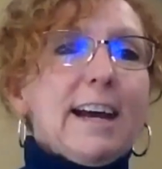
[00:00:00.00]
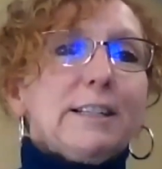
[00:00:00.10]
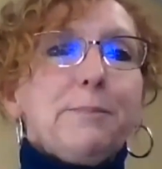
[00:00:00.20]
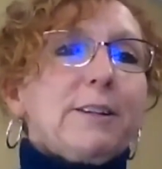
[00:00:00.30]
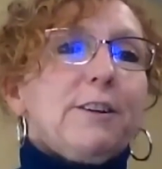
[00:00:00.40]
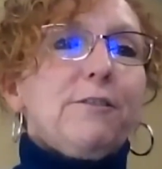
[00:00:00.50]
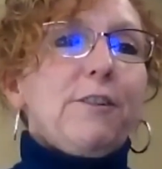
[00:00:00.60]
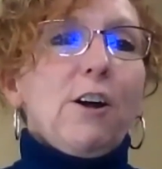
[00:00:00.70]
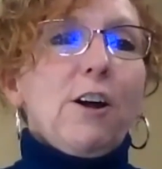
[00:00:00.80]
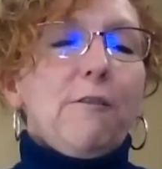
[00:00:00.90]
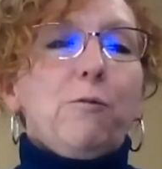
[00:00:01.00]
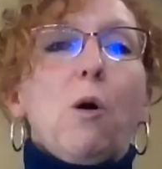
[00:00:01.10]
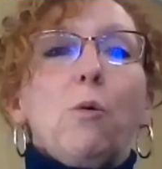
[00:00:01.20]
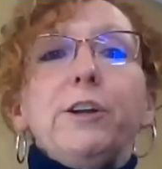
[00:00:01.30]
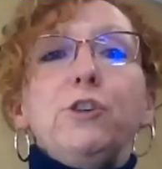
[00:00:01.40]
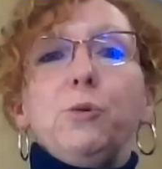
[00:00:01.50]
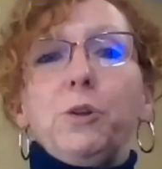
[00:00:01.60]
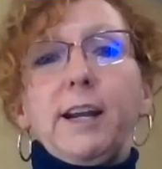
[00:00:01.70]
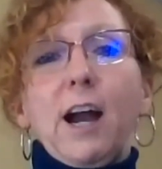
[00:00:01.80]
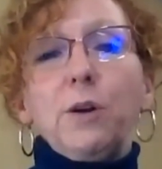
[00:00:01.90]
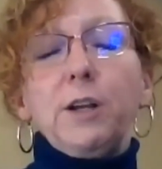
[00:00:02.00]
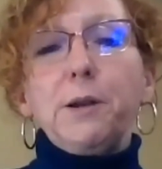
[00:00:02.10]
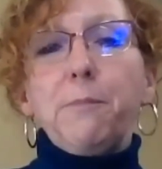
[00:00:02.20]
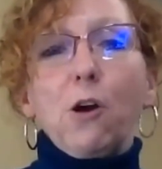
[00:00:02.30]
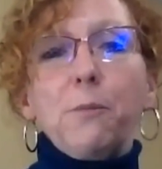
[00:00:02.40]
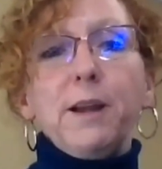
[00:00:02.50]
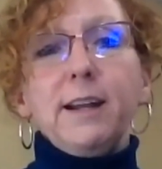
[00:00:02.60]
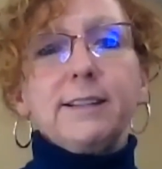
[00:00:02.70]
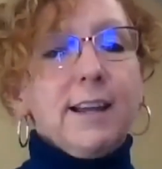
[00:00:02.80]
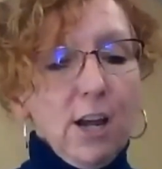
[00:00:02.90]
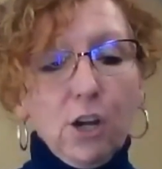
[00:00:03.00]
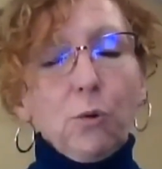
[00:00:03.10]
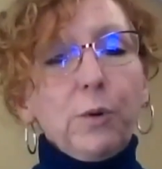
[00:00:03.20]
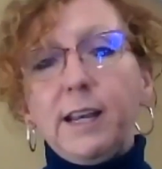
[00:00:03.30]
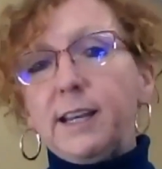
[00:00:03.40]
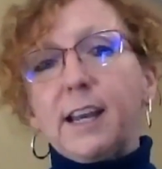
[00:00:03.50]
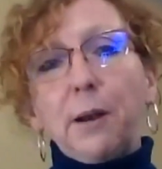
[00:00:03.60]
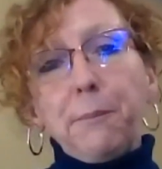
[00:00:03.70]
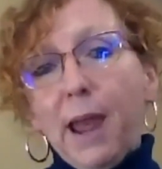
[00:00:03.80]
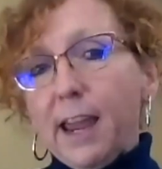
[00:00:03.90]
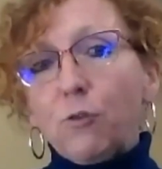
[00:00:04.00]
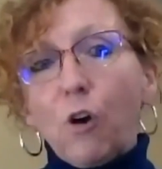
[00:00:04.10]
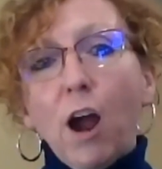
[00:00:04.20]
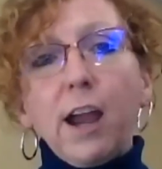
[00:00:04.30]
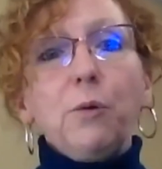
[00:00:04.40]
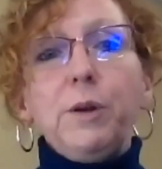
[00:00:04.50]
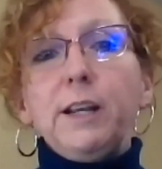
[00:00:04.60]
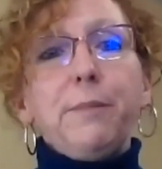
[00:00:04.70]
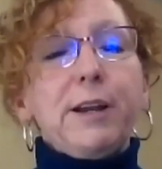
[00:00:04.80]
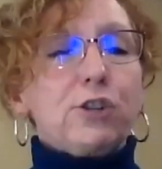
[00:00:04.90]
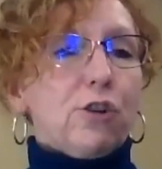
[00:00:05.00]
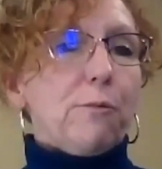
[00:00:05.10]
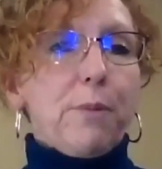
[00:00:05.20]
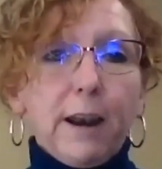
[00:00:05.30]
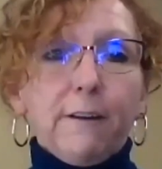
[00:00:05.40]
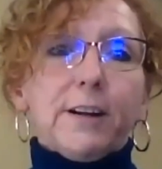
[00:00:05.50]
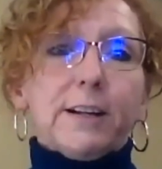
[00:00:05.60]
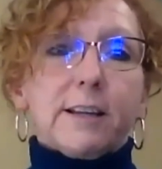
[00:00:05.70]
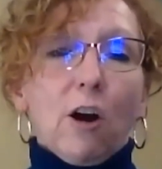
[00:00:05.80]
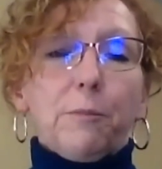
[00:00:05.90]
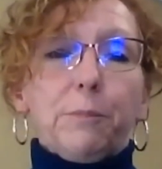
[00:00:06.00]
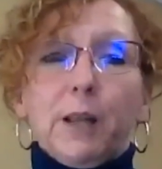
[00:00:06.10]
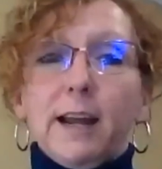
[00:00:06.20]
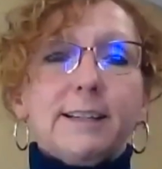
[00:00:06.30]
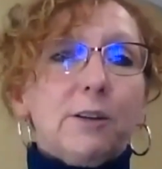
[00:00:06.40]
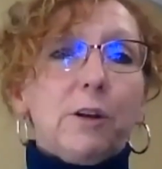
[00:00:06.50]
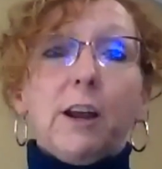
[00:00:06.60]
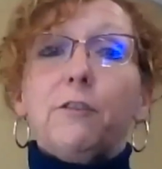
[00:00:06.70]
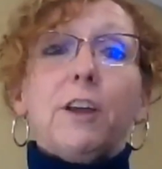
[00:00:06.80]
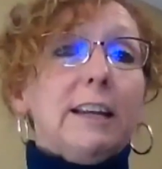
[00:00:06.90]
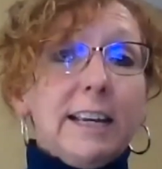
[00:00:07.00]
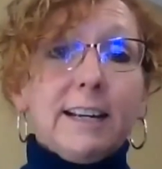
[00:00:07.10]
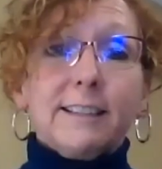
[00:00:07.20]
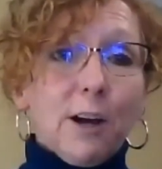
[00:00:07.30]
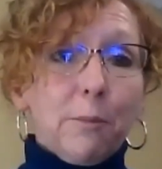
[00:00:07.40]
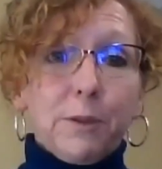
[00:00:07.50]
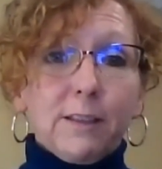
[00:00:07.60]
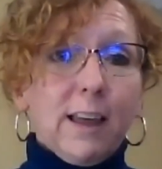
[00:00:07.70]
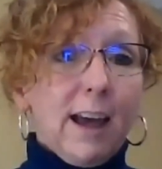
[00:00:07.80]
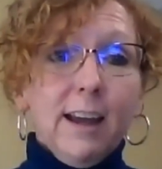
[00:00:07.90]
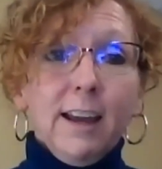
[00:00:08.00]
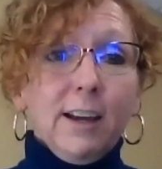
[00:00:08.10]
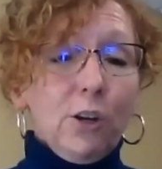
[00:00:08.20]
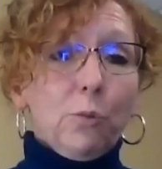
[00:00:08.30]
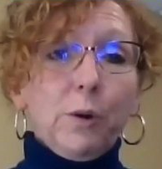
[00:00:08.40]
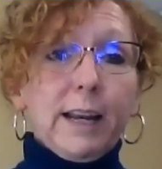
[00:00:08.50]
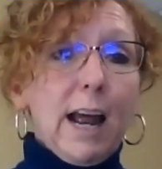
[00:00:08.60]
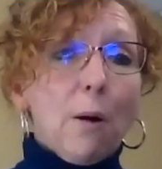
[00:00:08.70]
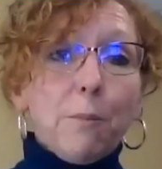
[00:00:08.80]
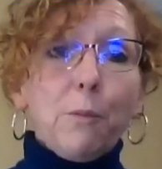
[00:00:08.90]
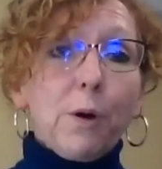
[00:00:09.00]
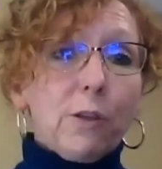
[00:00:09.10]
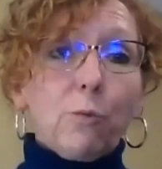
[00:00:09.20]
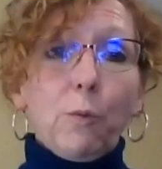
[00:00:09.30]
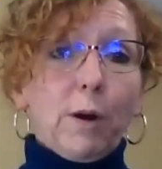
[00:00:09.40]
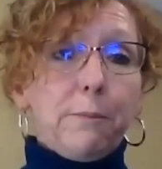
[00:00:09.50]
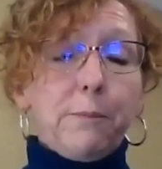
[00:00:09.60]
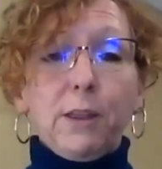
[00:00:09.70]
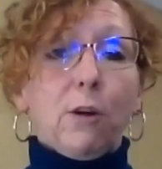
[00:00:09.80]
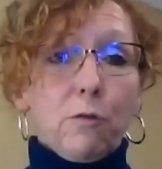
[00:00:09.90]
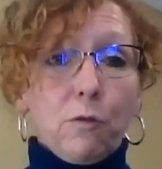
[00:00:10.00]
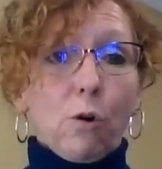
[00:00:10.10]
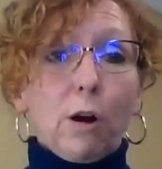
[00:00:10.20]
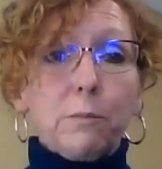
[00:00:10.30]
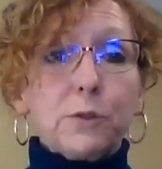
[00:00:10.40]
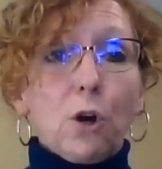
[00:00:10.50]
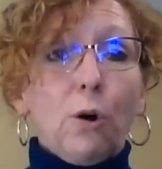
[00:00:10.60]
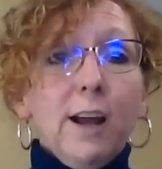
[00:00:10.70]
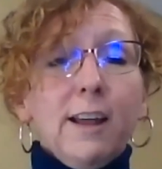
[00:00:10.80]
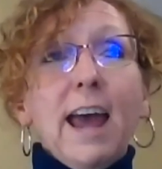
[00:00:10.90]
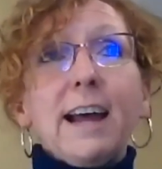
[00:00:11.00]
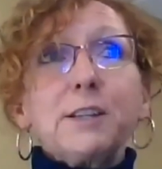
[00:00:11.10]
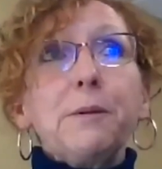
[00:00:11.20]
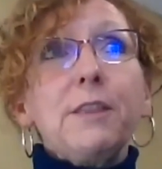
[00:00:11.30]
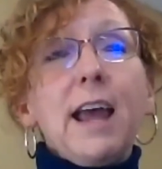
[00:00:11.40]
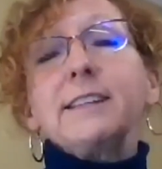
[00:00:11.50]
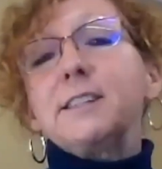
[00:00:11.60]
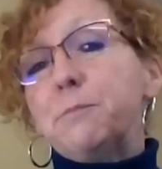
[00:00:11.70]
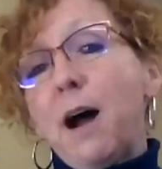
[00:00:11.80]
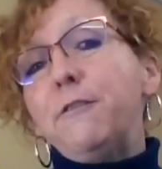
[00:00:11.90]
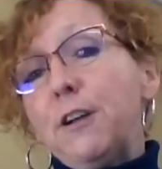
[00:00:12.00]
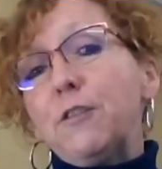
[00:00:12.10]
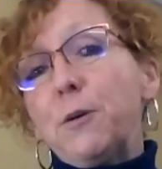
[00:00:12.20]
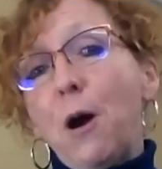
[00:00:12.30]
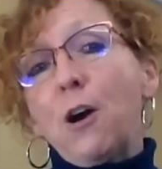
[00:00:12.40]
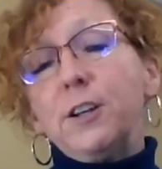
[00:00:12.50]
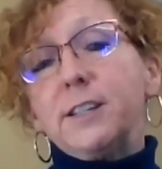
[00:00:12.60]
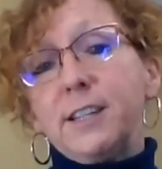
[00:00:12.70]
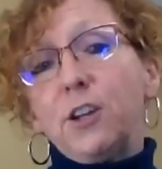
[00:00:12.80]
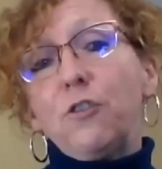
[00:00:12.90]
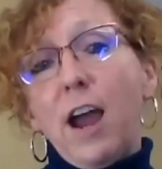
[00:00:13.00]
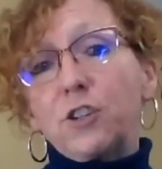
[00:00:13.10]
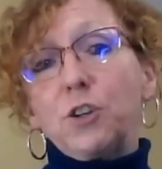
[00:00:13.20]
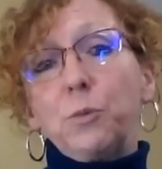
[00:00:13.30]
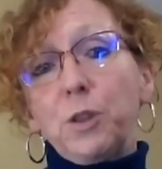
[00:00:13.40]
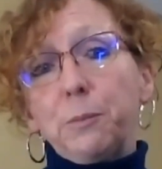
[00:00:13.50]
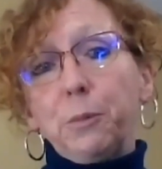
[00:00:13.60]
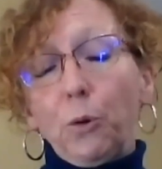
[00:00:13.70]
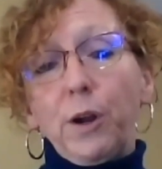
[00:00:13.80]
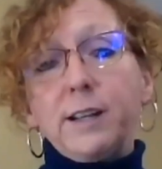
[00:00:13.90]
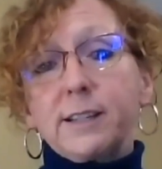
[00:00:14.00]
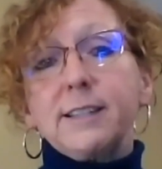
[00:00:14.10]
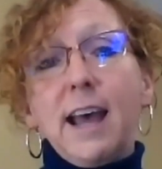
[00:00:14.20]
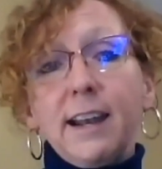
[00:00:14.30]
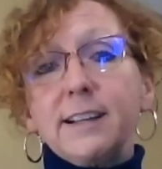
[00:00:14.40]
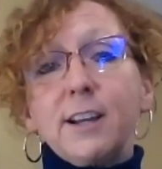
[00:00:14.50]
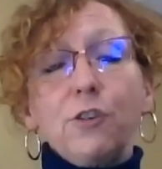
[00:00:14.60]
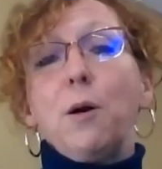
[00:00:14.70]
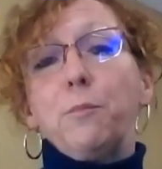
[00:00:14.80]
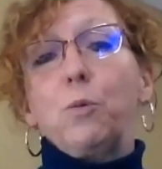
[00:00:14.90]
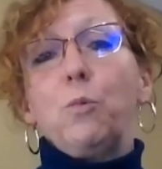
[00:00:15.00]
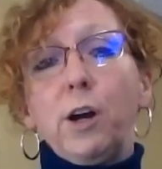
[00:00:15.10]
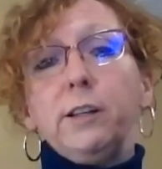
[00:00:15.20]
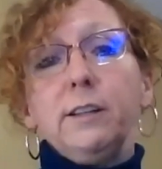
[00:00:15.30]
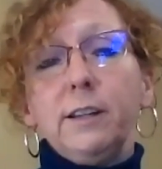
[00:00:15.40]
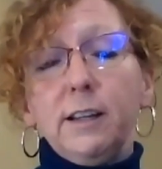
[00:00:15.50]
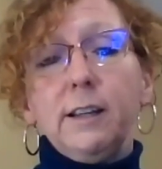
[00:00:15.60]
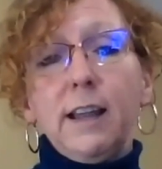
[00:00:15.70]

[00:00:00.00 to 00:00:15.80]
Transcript: aspect of what we do in the accounting department. It's, we need to get them paid right. We need to make sure their benefits are in place. And if they need something that, we can help them with, we want to be there for them. So that's my favorite part, is the interaction with the employees, because that is our number one